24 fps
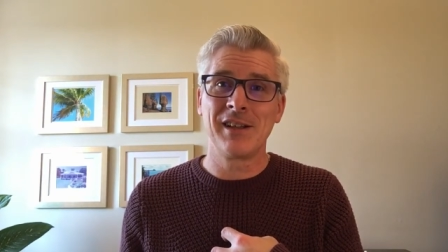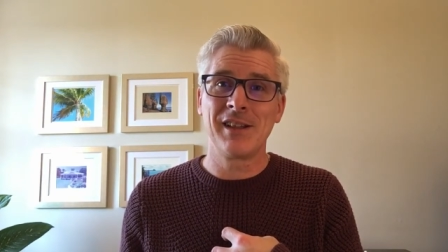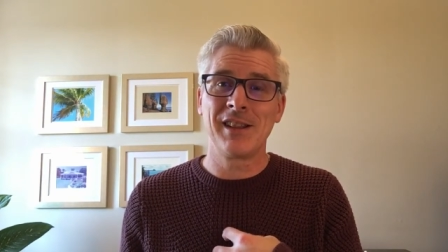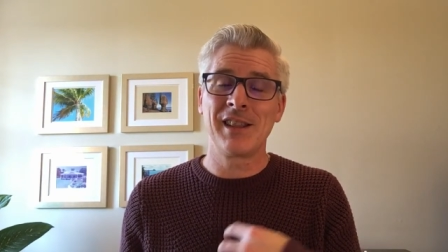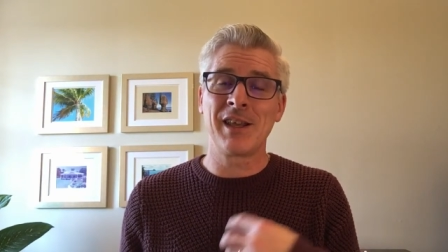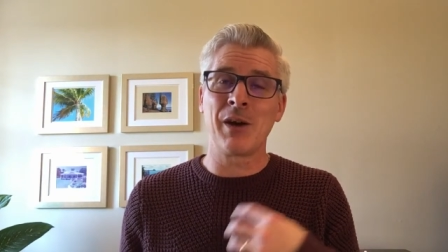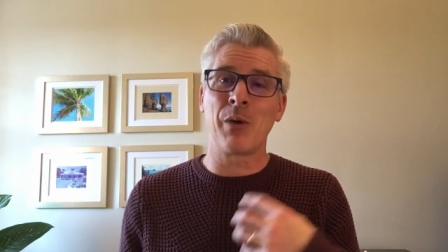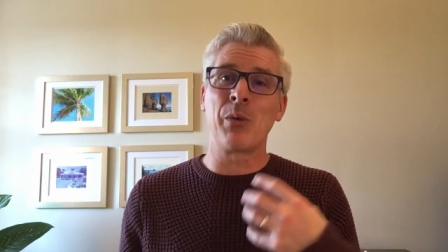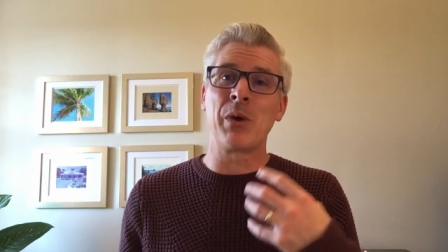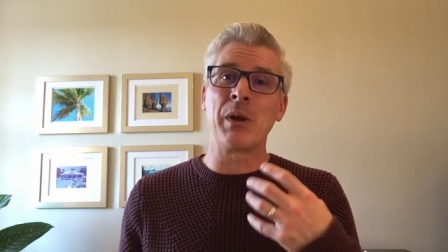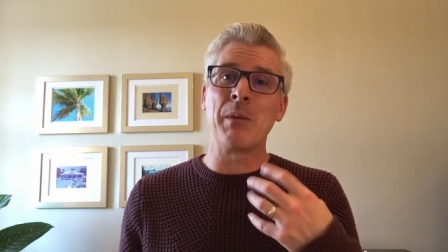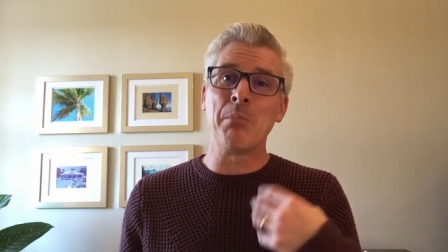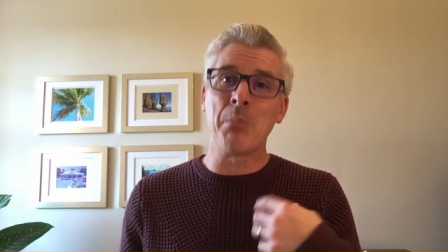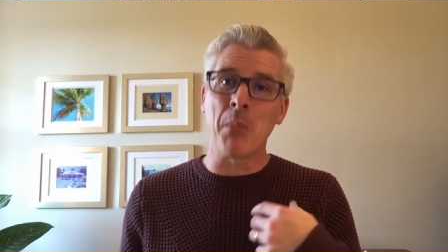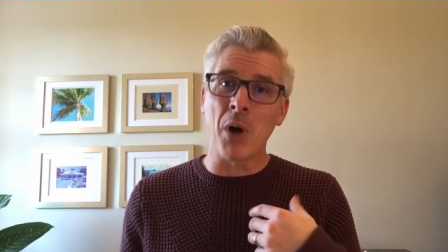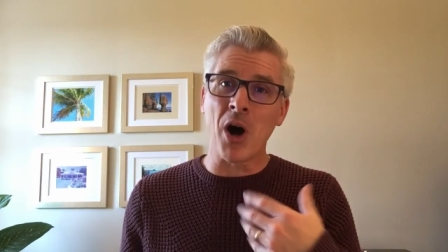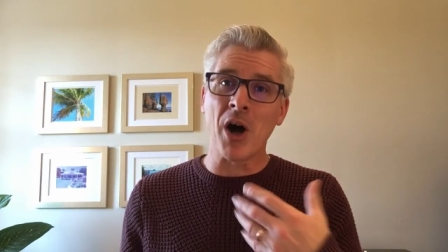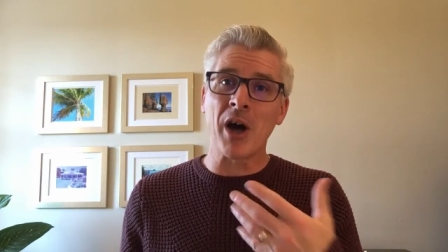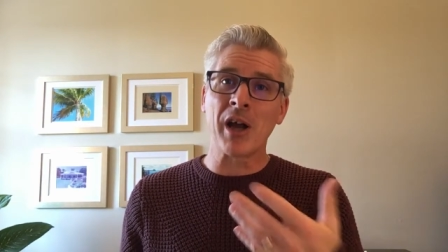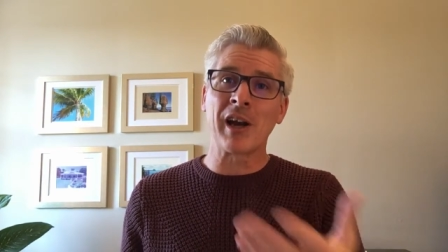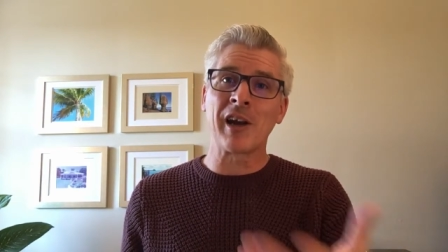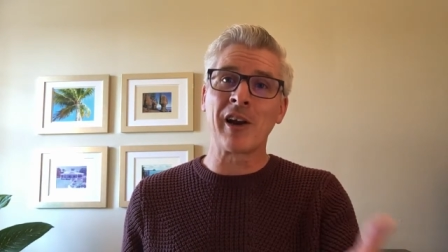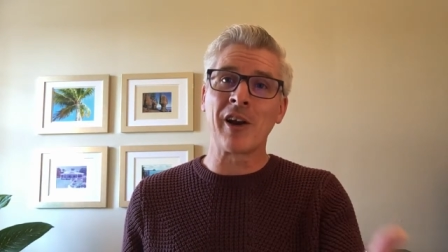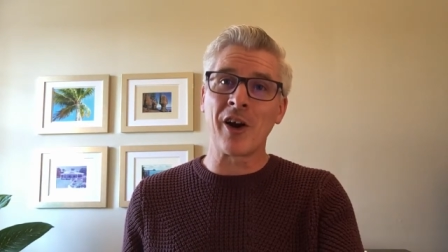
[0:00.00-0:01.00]
that we
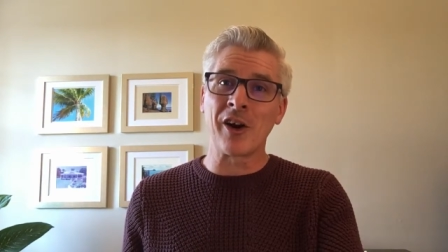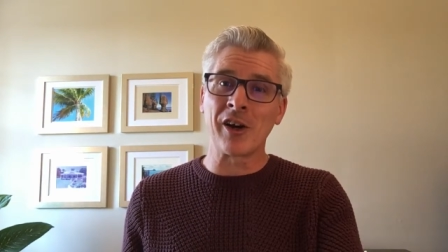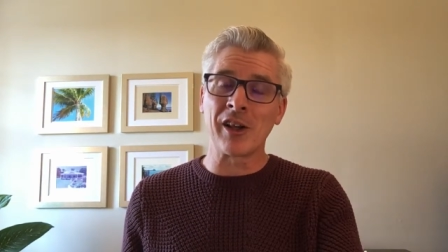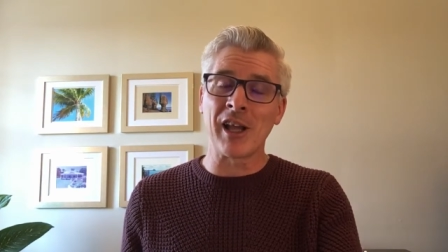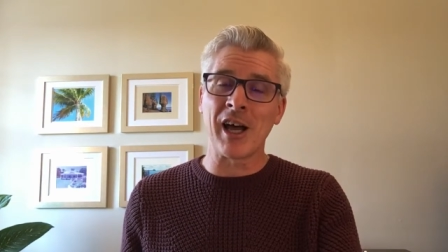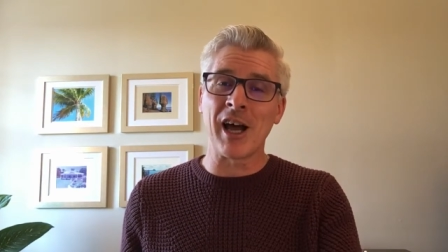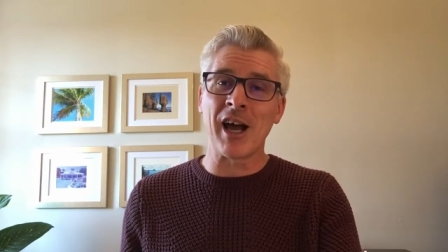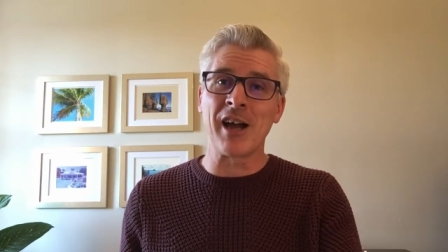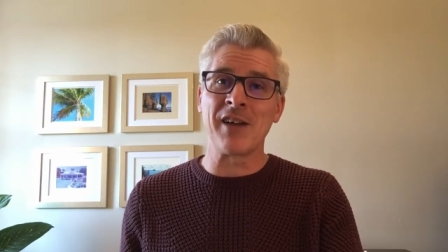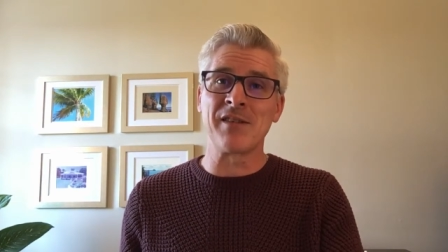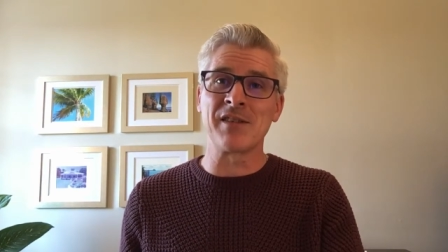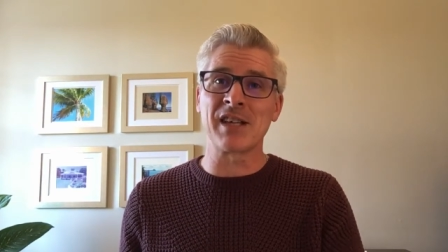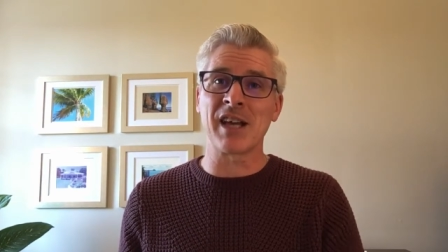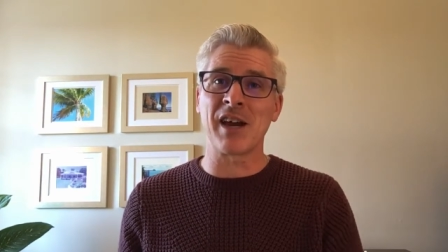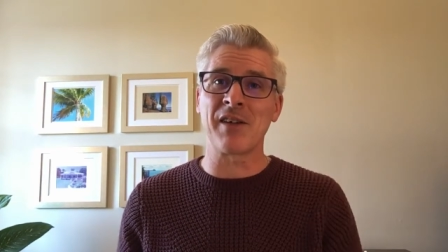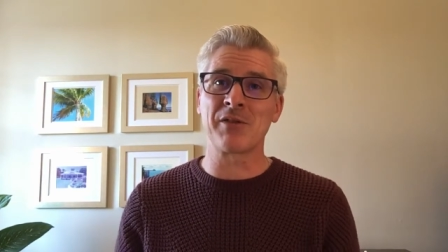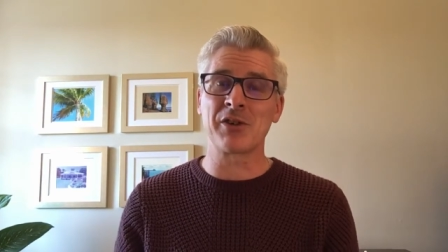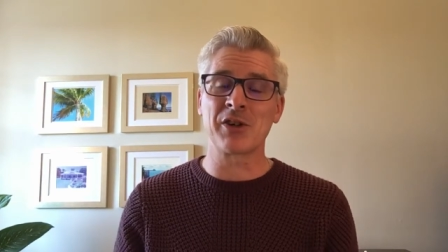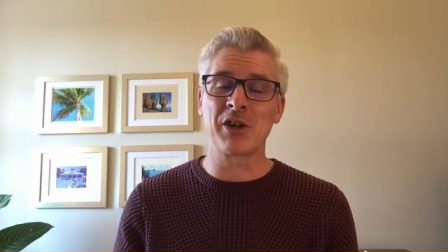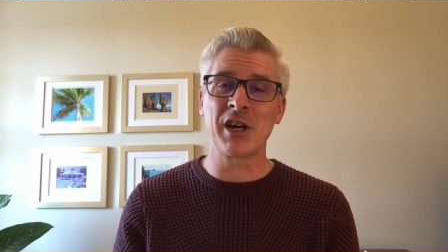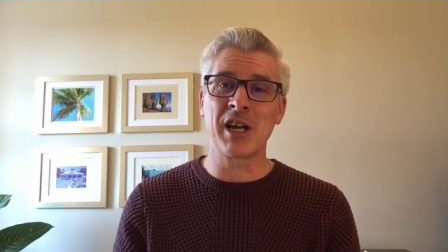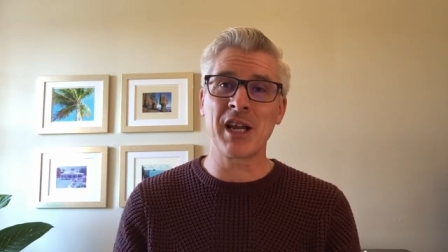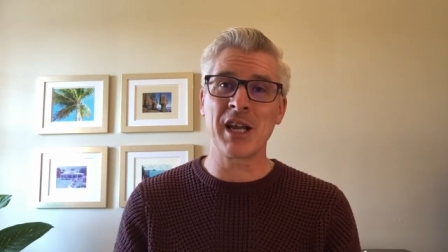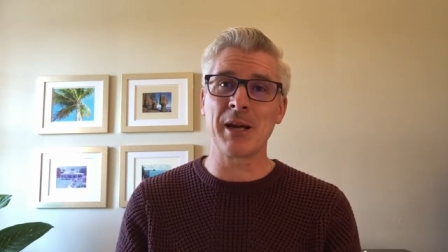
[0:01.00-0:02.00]
model our lives
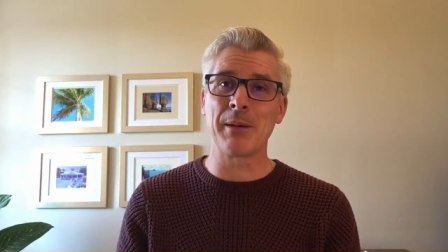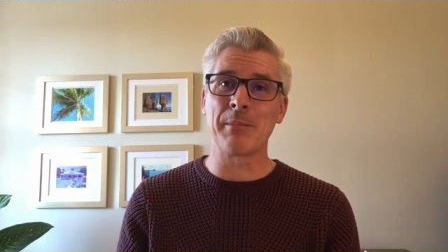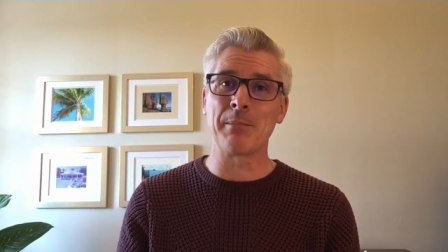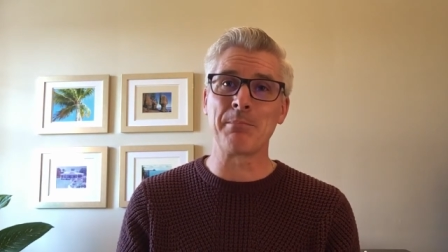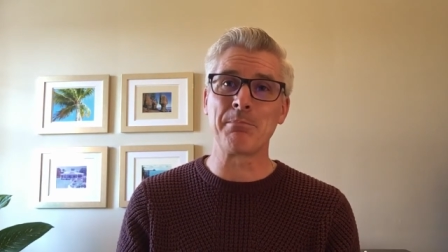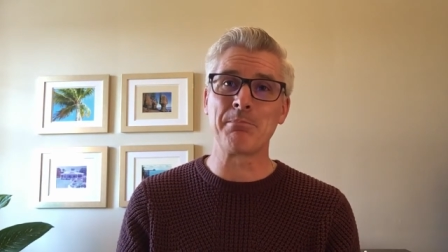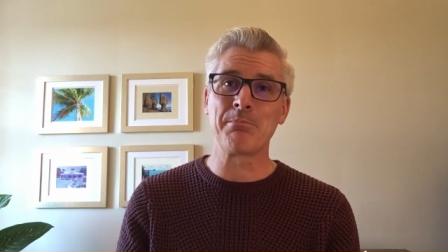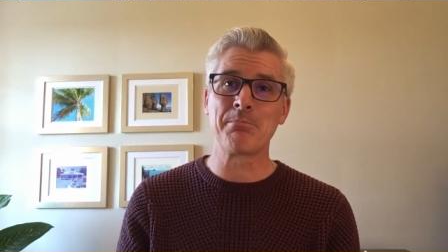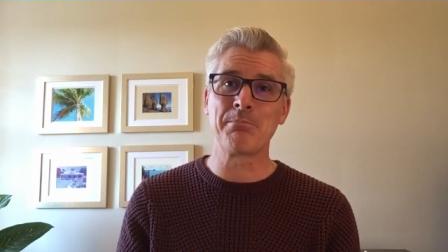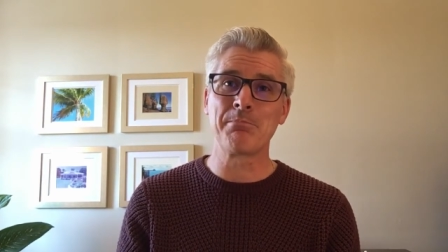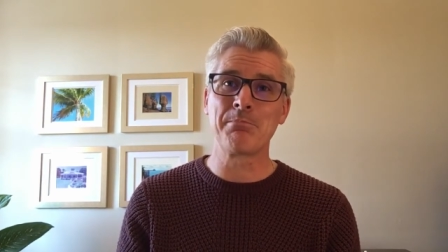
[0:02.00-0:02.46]
after Him.